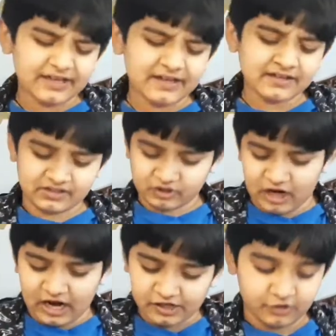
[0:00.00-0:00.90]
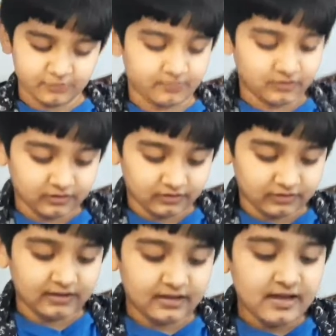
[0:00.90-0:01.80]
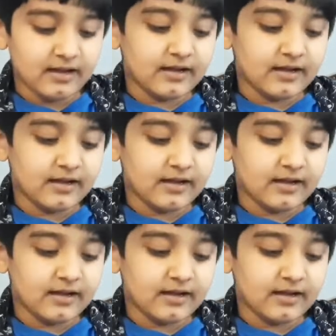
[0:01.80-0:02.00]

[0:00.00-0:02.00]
It is chargeable.